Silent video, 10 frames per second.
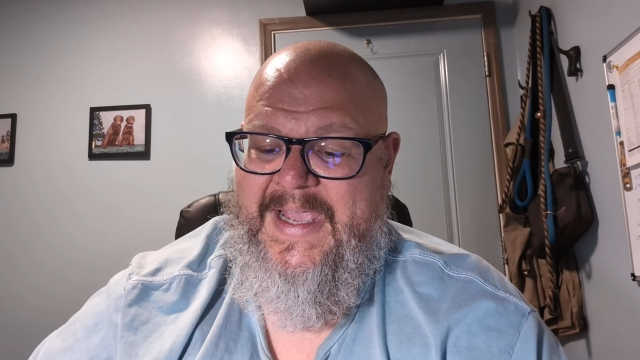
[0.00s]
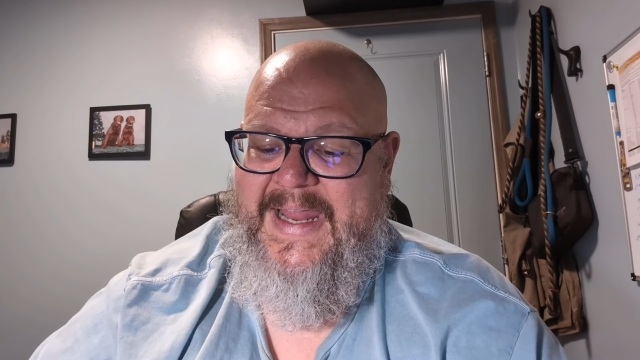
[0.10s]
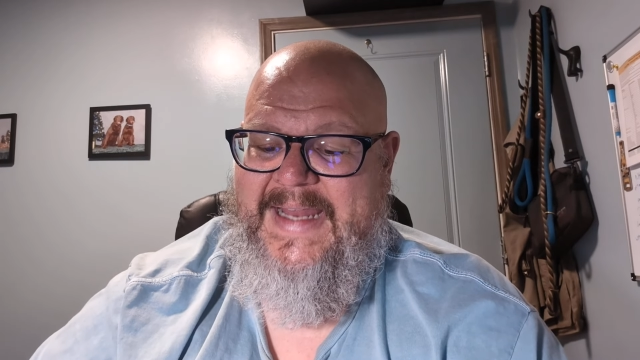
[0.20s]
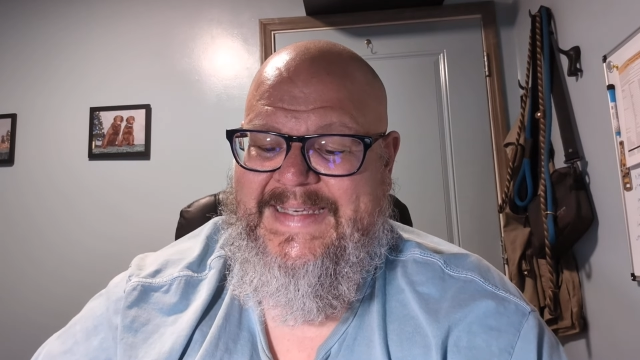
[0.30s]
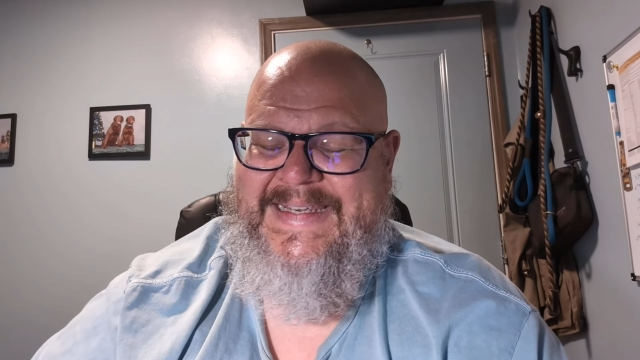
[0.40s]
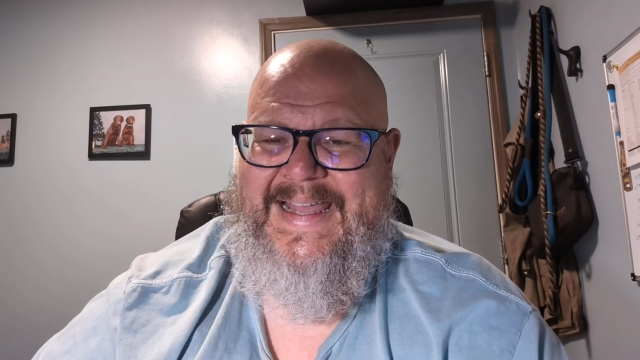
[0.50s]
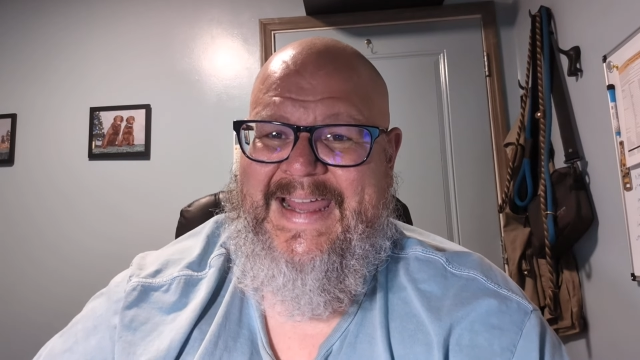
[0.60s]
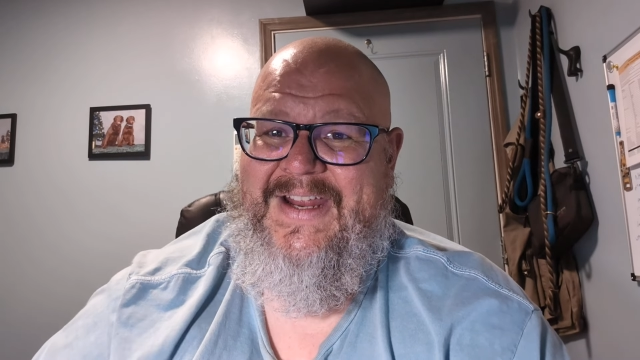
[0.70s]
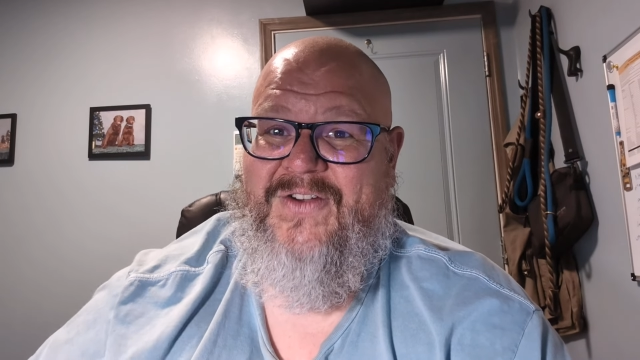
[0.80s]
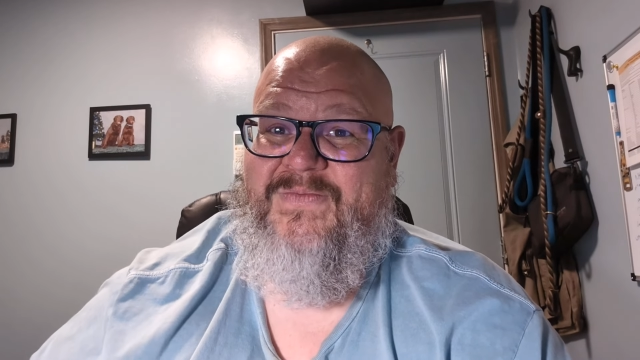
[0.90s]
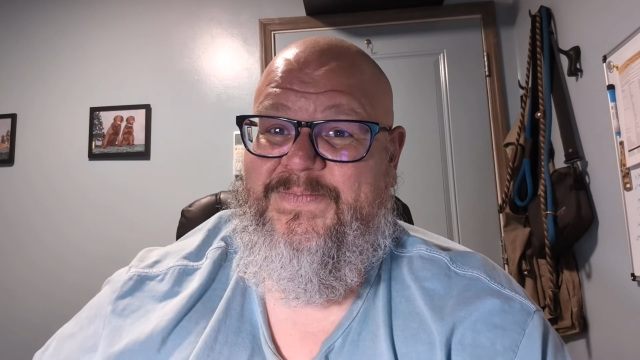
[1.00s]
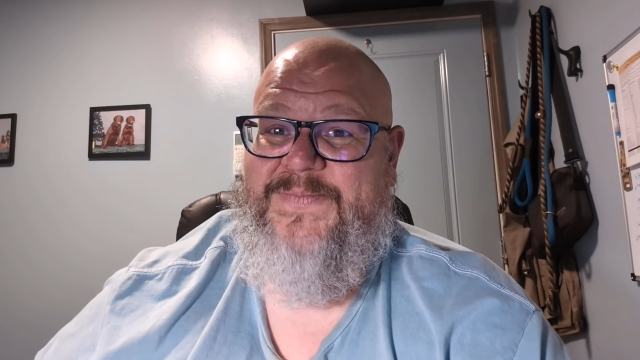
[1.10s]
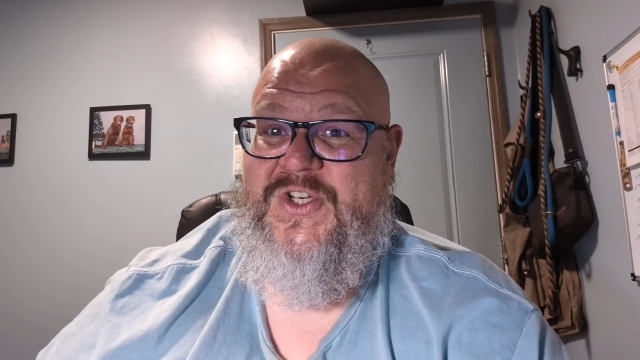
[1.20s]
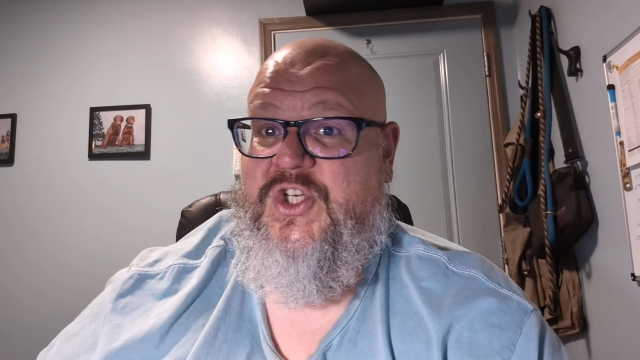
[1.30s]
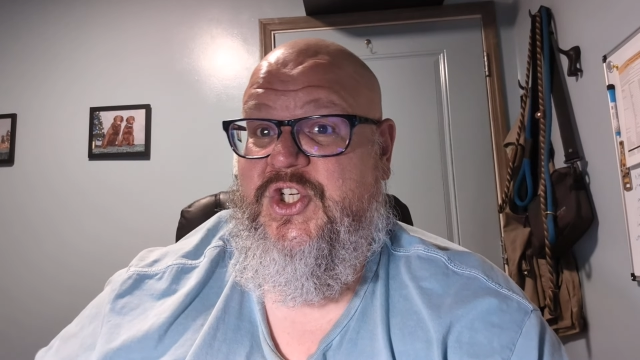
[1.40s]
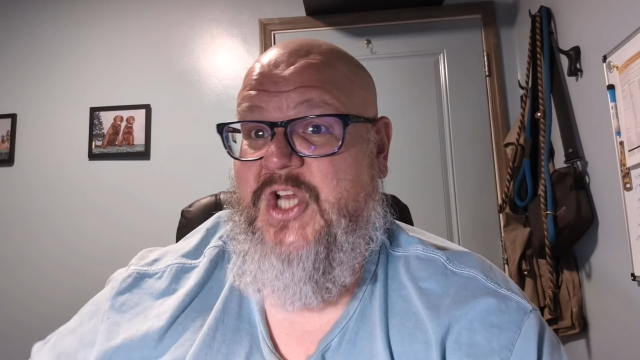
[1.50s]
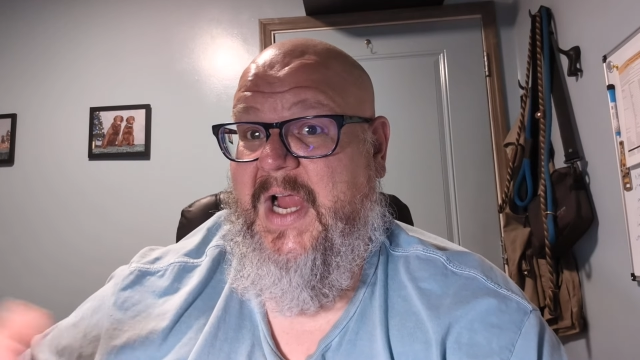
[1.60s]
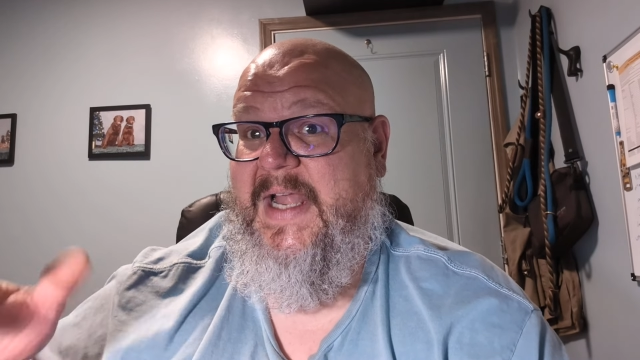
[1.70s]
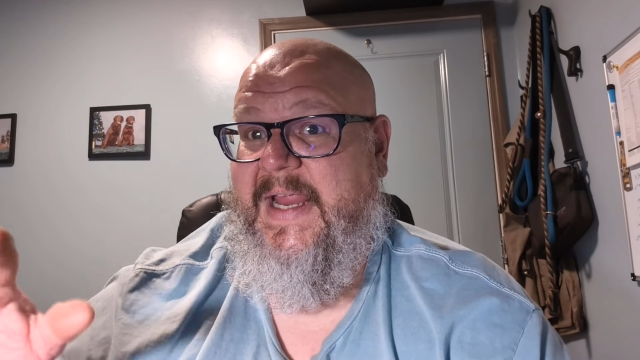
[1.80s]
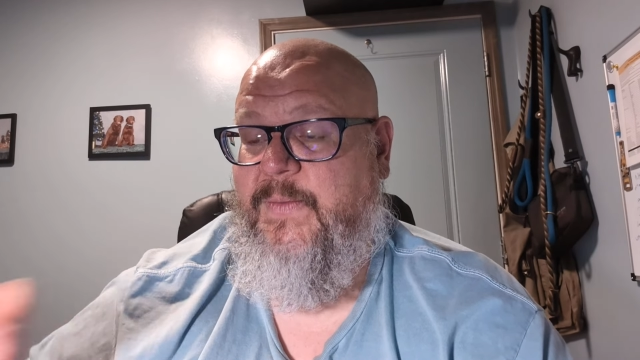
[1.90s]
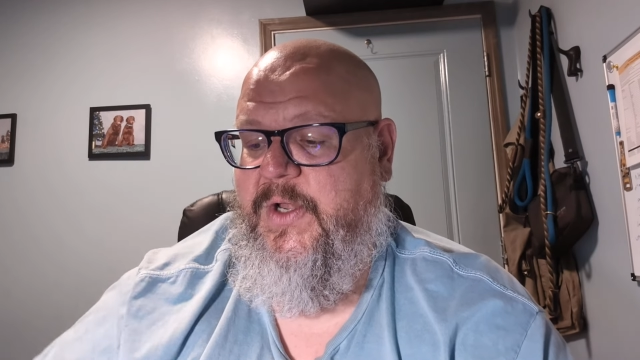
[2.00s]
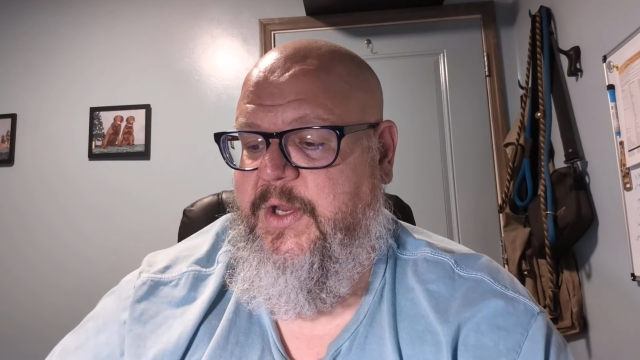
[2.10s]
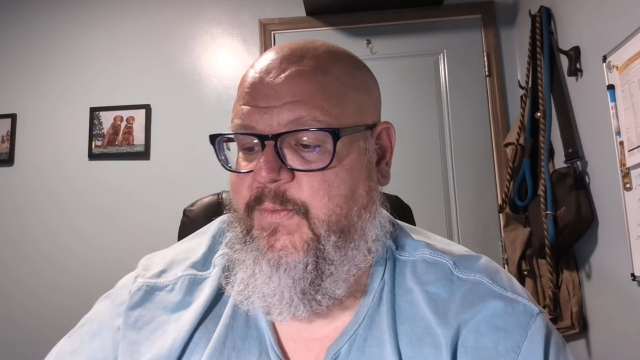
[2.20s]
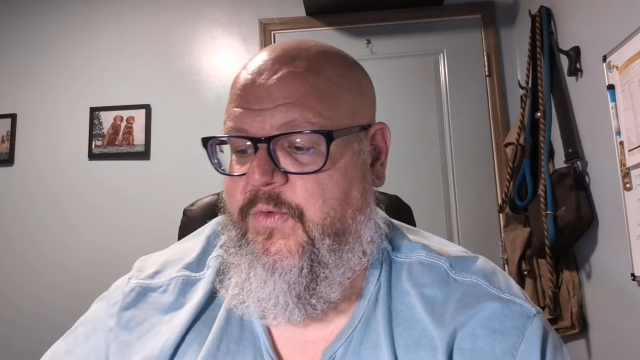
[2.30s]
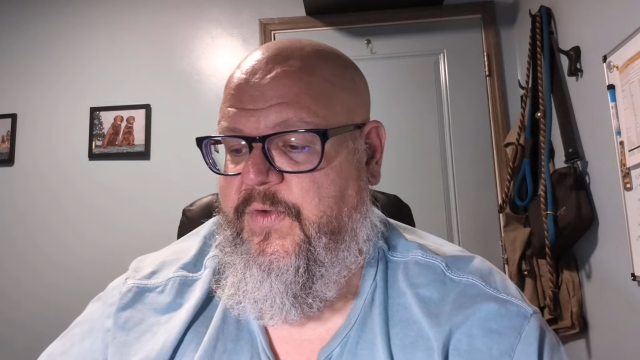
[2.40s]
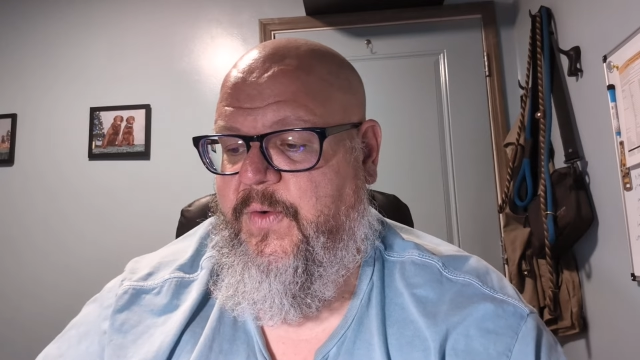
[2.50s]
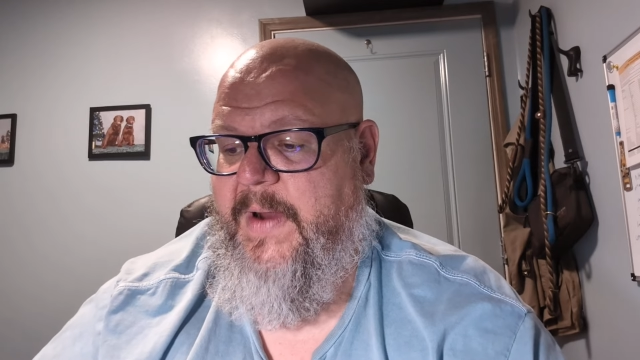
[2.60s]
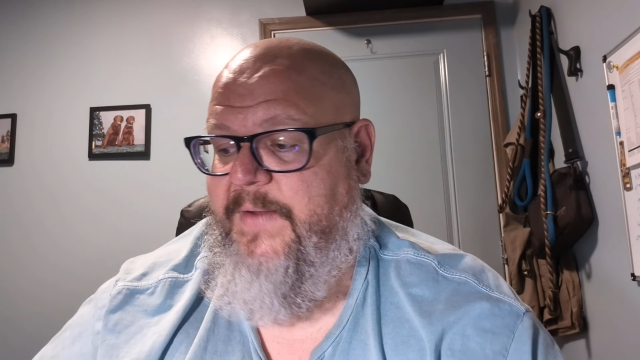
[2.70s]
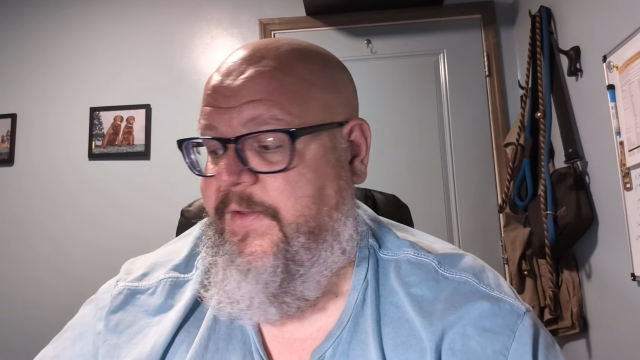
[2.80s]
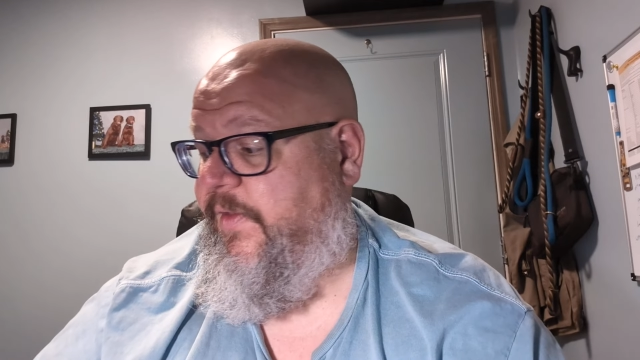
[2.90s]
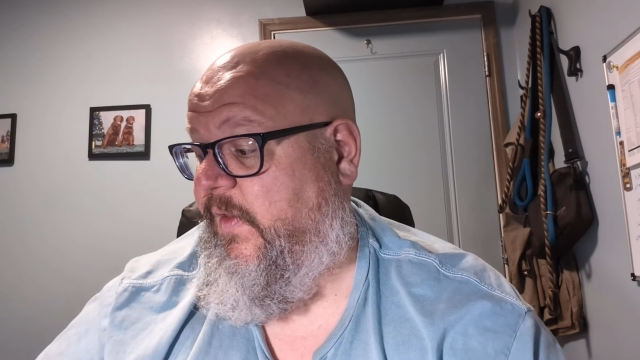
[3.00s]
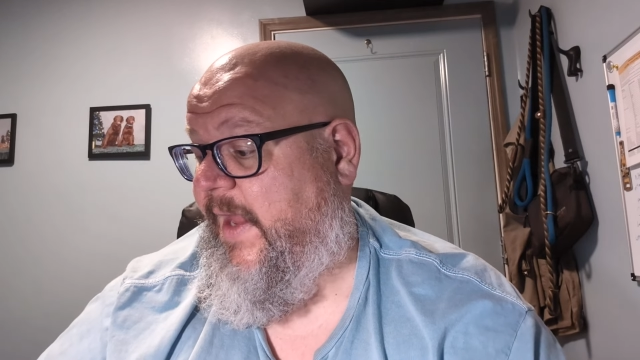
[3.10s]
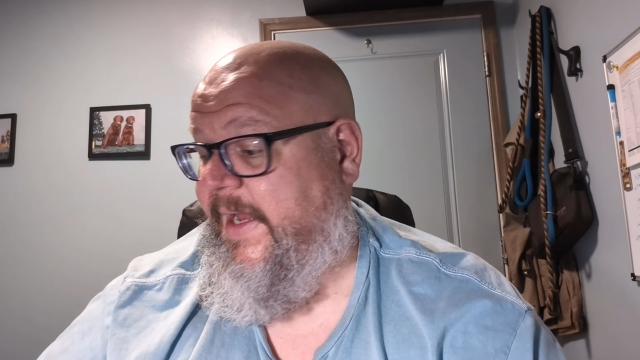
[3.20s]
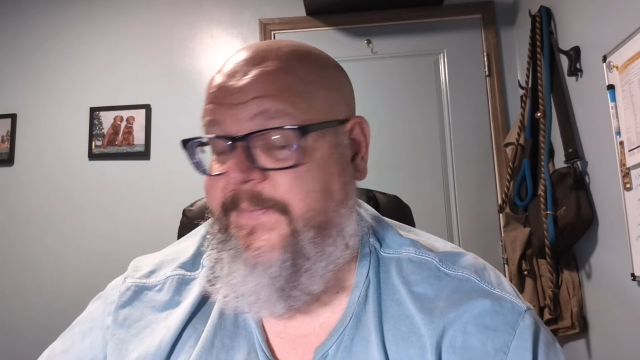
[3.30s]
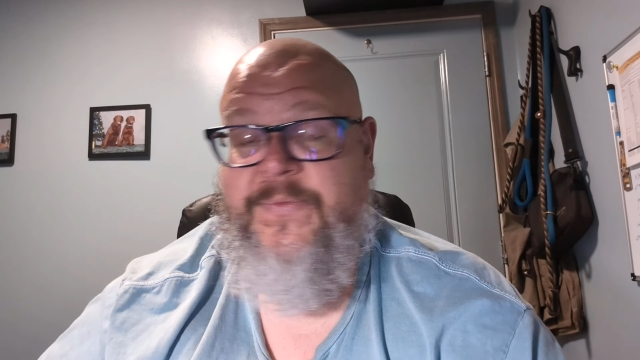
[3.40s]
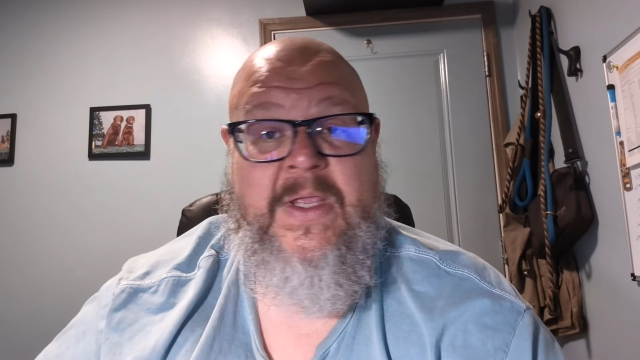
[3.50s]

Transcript: and it's kind of shiny when you move it around in the light.